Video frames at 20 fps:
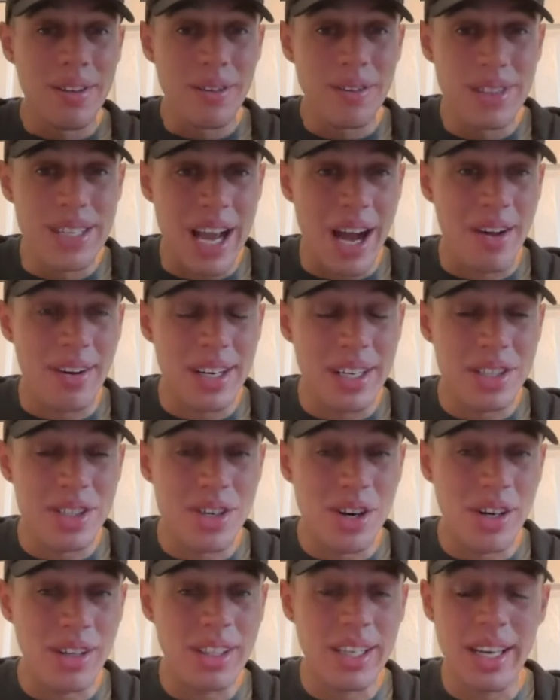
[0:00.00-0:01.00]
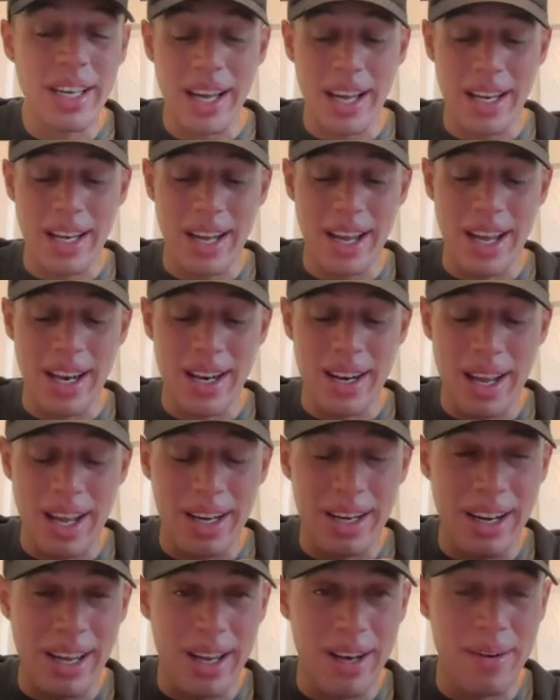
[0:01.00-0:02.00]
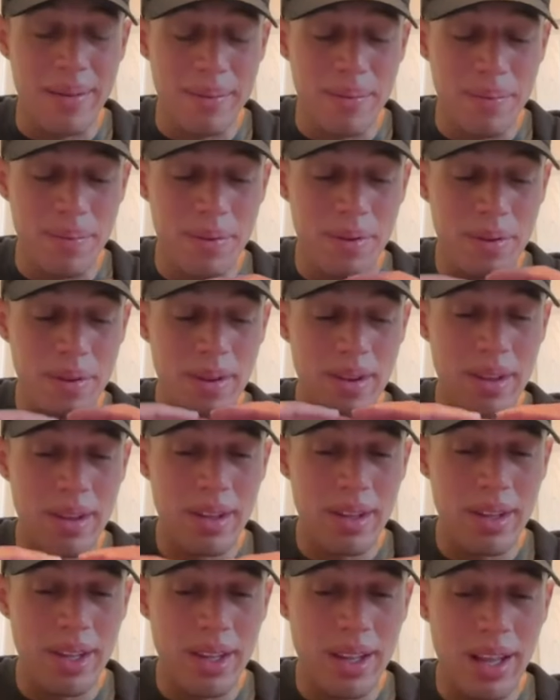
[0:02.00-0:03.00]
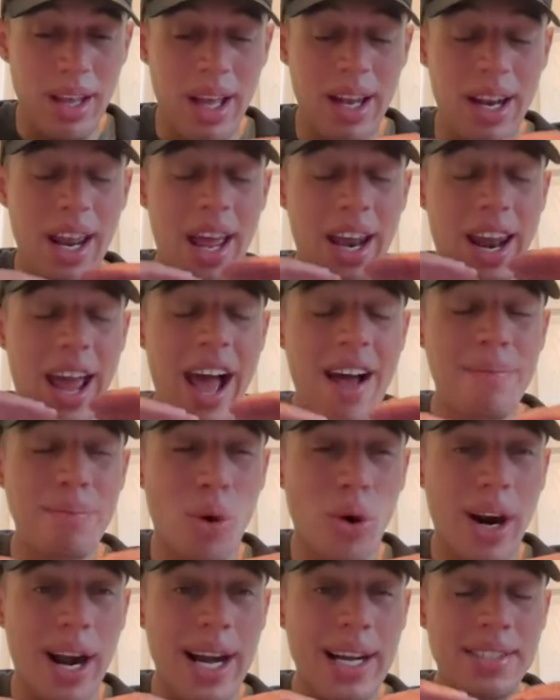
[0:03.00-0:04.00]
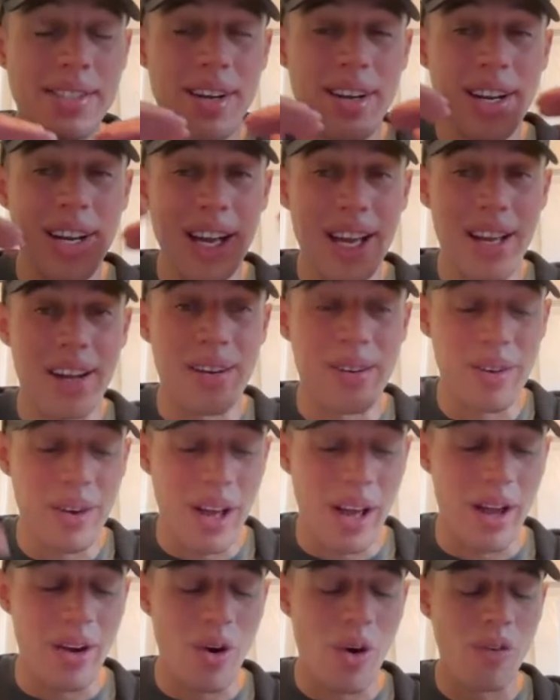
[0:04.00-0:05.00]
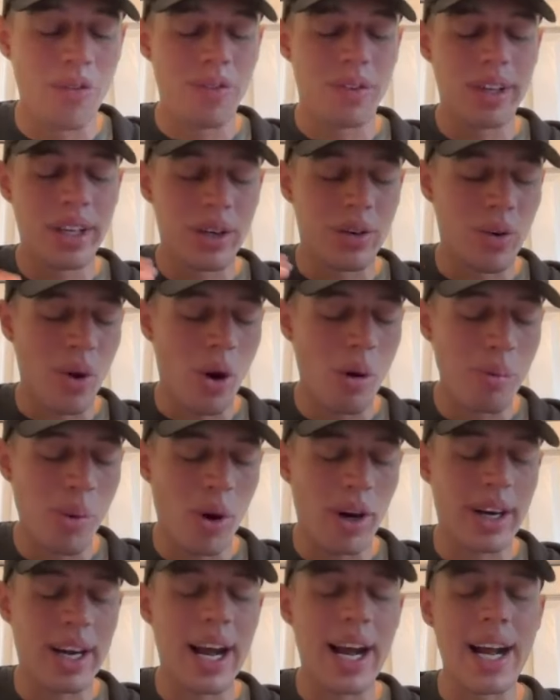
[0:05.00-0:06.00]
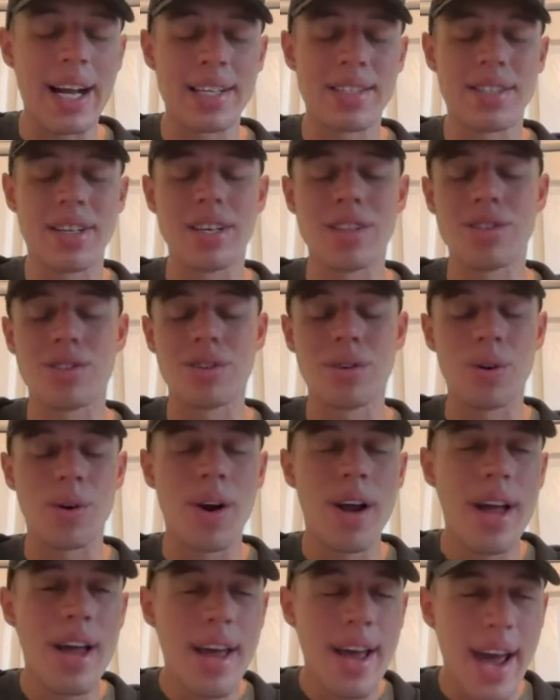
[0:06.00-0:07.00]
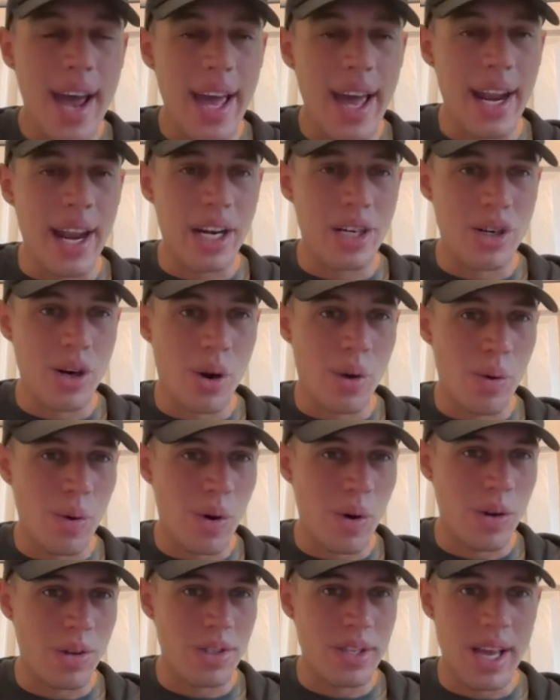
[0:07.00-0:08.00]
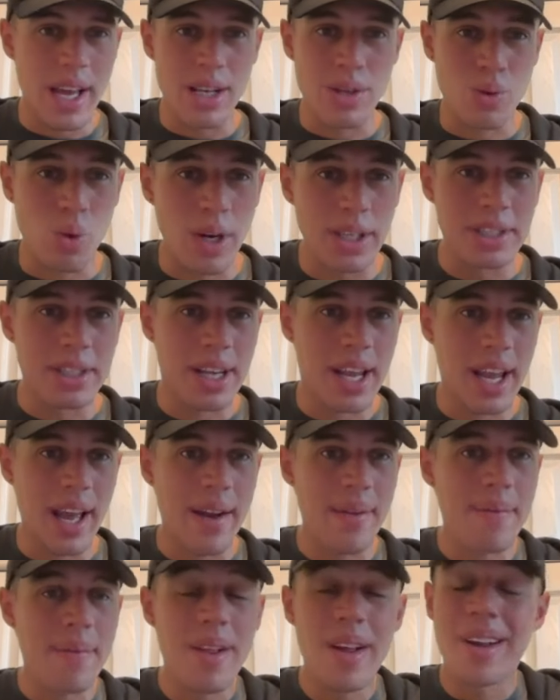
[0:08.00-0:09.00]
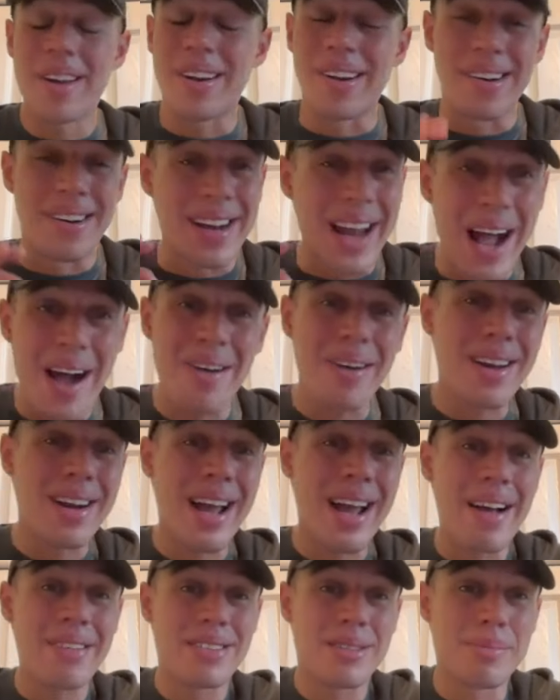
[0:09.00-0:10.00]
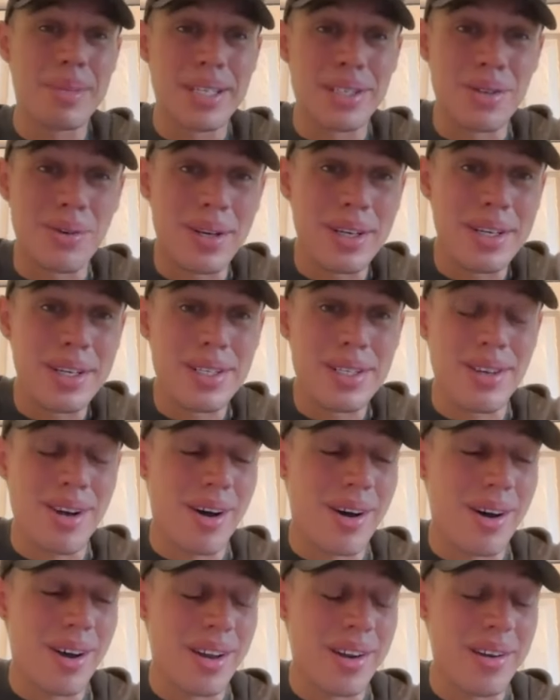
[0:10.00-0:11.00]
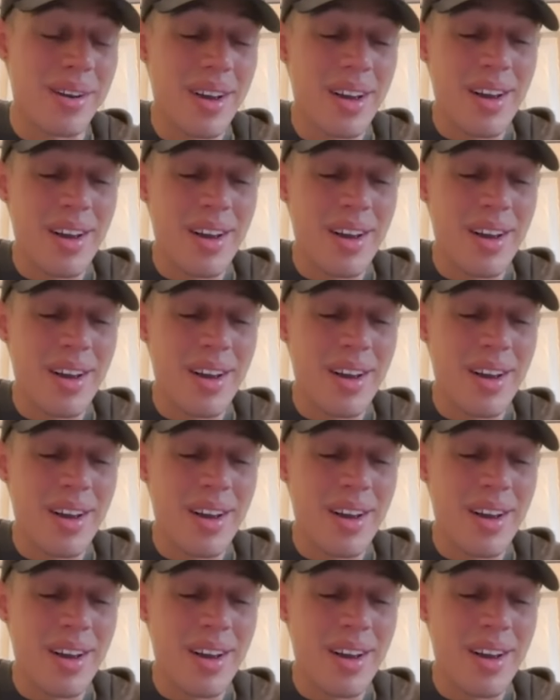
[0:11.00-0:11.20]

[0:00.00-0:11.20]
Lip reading: down at Charlotte and then have more eyes on it and hopefully grow more guys into NHL roles. As once again, you're now going to have to be doing this on